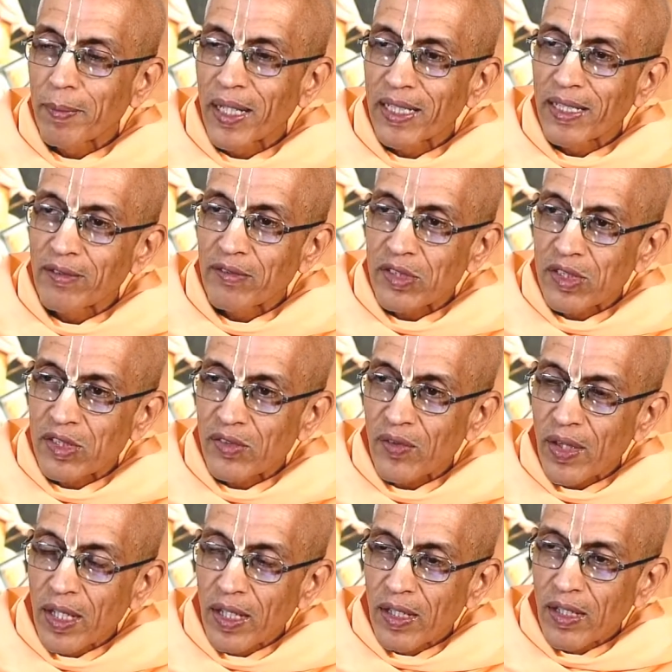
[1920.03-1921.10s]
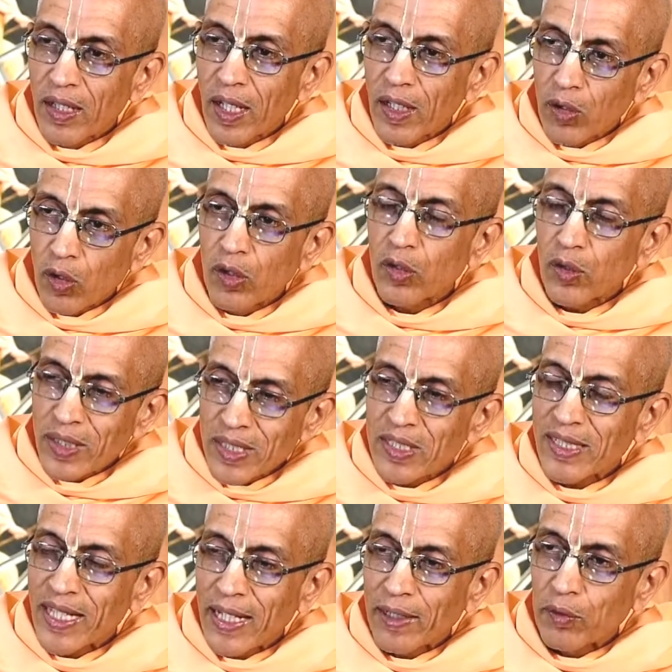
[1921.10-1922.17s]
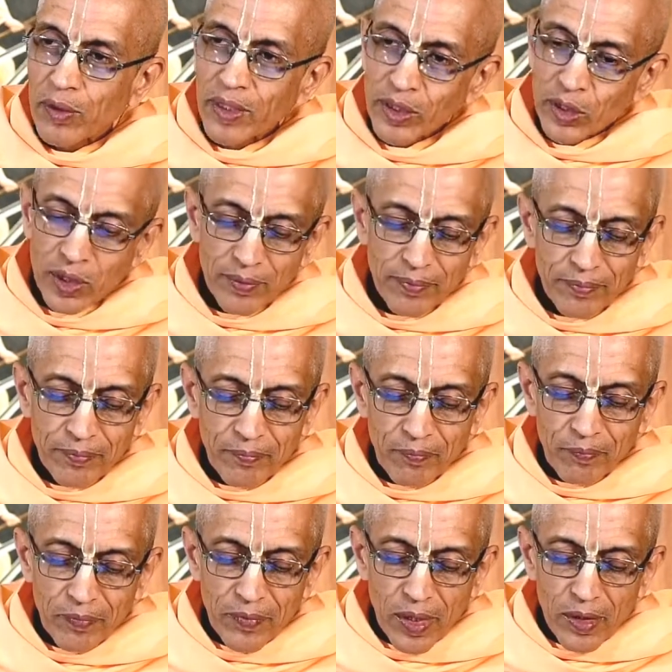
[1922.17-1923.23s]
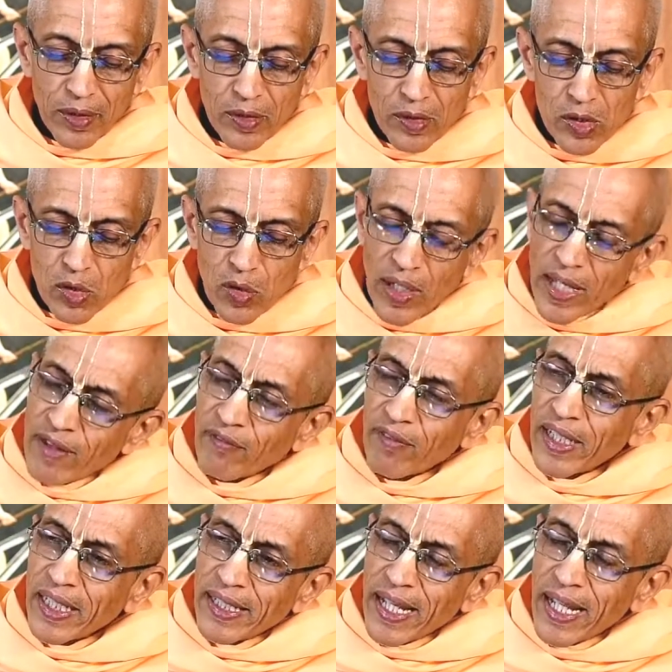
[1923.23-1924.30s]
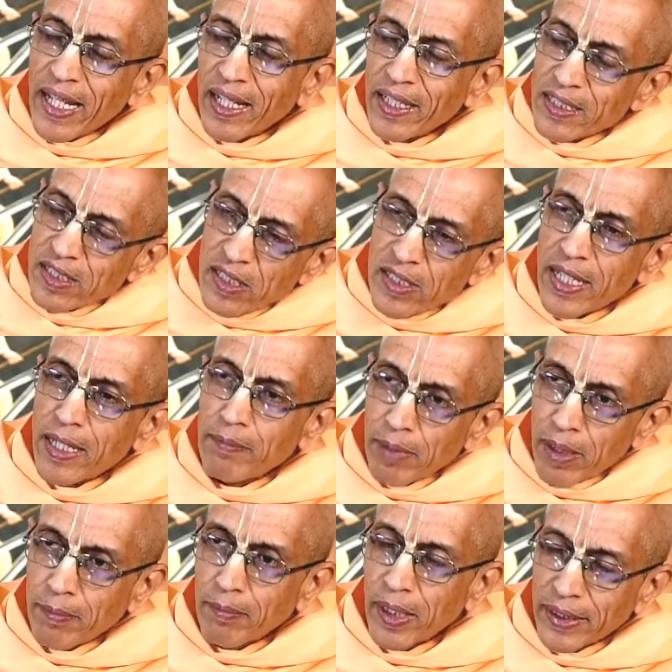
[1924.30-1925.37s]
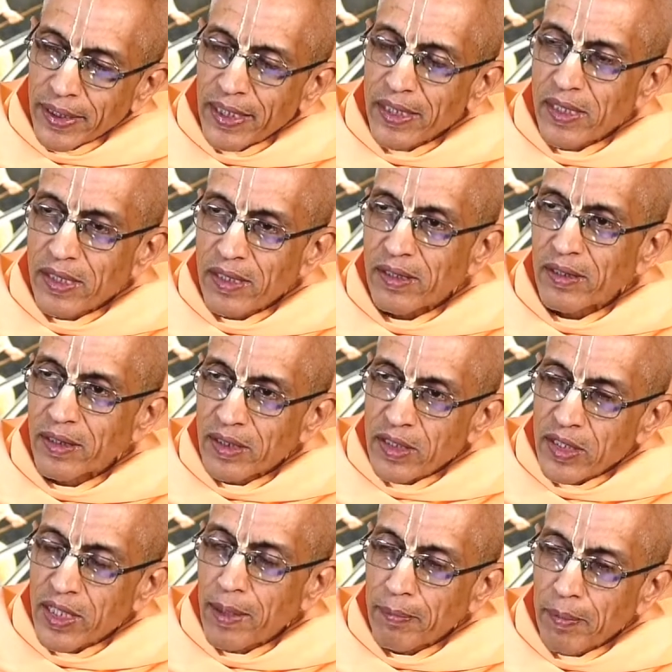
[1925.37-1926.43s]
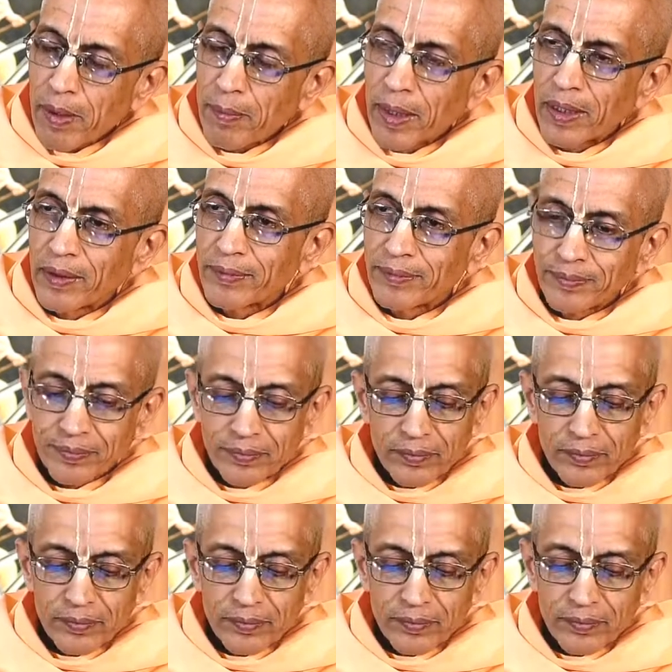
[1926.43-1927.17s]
Brahma lives according to his calculation. So every day it's the same Brahma. Yes, the same Brahma.